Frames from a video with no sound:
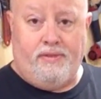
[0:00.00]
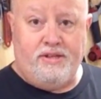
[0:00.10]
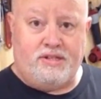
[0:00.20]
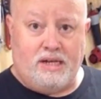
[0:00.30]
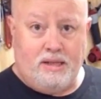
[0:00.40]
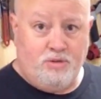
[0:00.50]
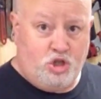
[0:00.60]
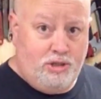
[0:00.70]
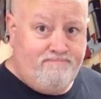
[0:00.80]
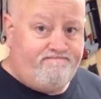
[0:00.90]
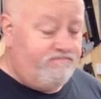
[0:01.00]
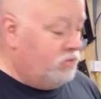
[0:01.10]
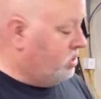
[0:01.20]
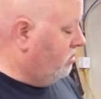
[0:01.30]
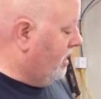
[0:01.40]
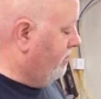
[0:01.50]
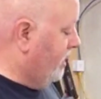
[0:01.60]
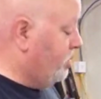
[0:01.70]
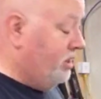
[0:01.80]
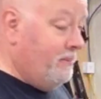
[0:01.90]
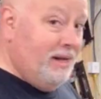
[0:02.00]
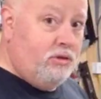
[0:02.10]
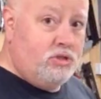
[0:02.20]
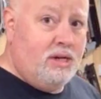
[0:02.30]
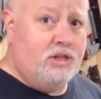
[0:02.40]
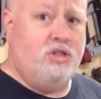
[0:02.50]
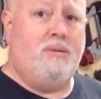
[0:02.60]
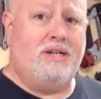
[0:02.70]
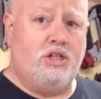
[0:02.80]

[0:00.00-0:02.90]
this side of the machine. So I'm actually going to make those connections. I'm